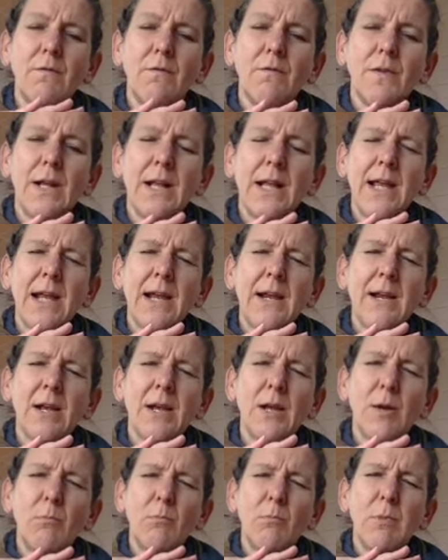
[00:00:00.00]

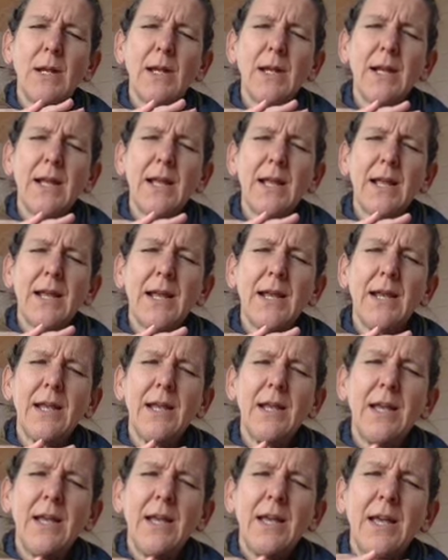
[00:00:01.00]
Filling completely.
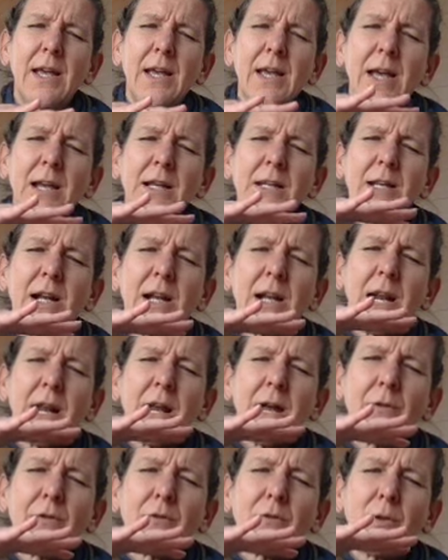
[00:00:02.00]
Exhaling it
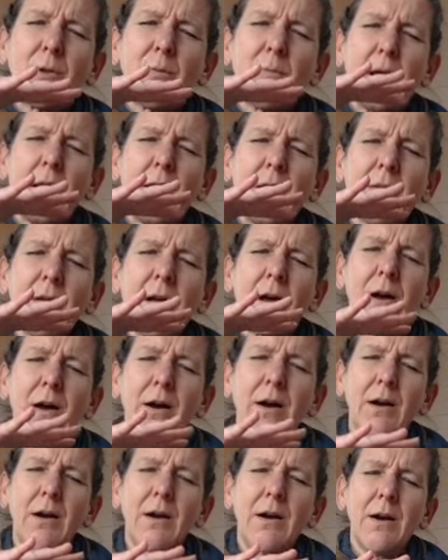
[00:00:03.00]
out through the mouth.
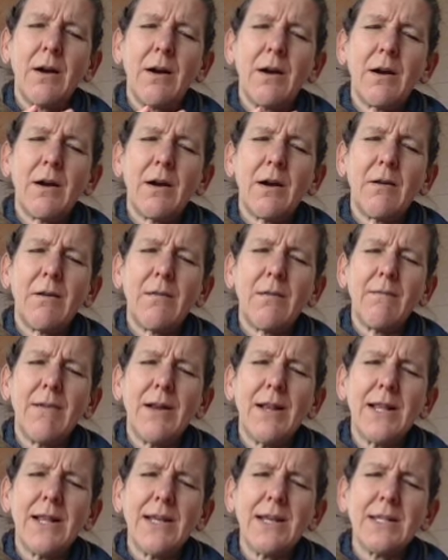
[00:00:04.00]

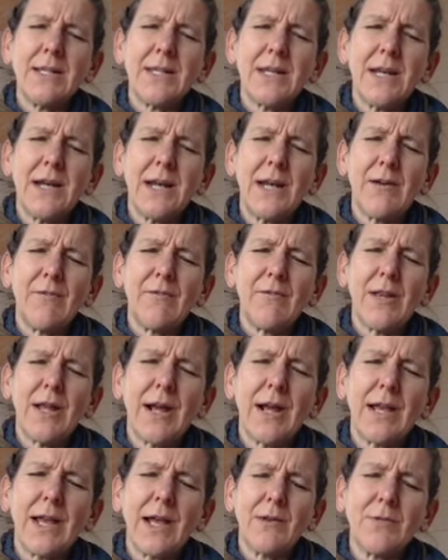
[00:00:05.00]
Releasing for
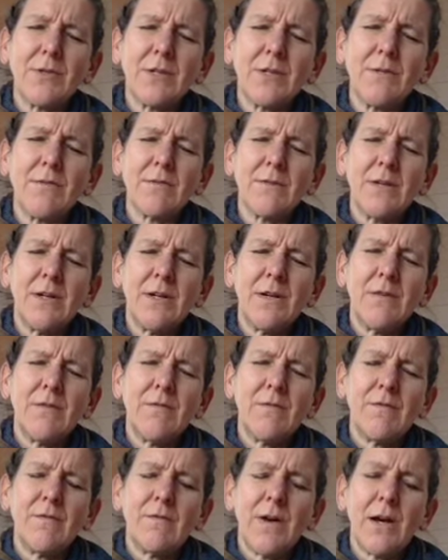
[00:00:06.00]
that count of
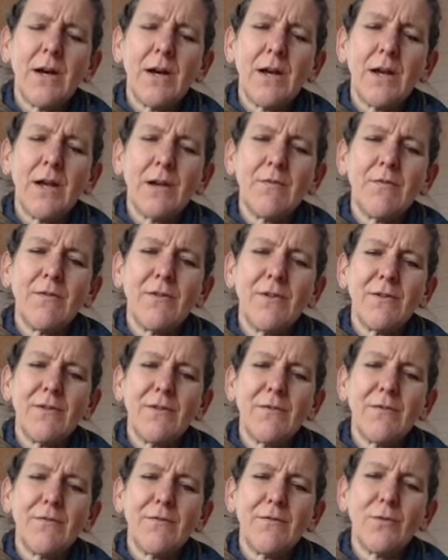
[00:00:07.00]
5,
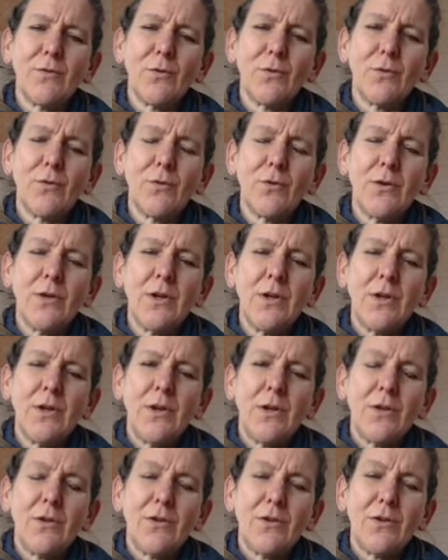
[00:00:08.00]
4,
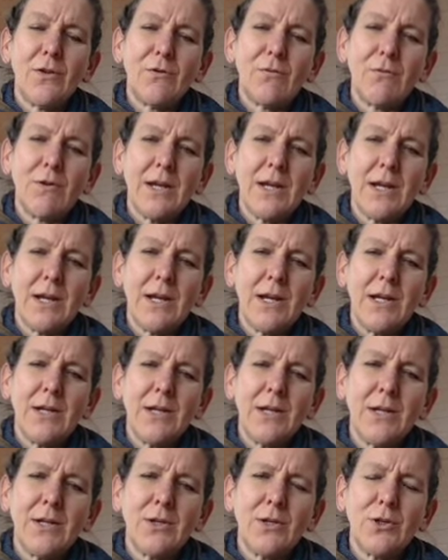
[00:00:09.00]
3,
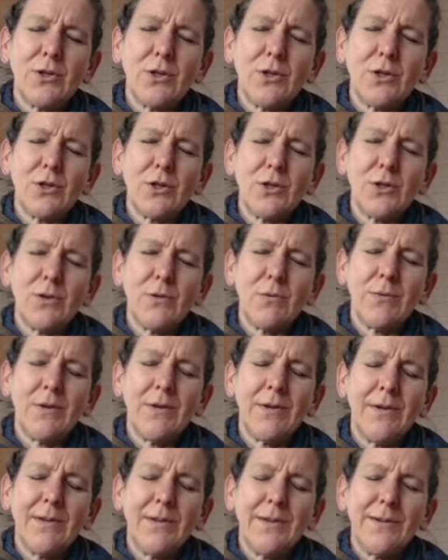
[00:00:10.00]
2,
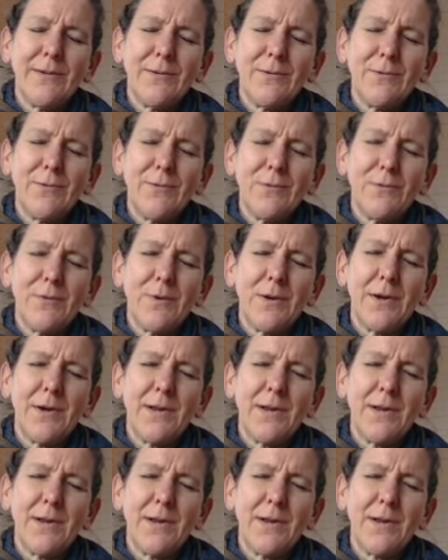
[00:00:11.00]
1.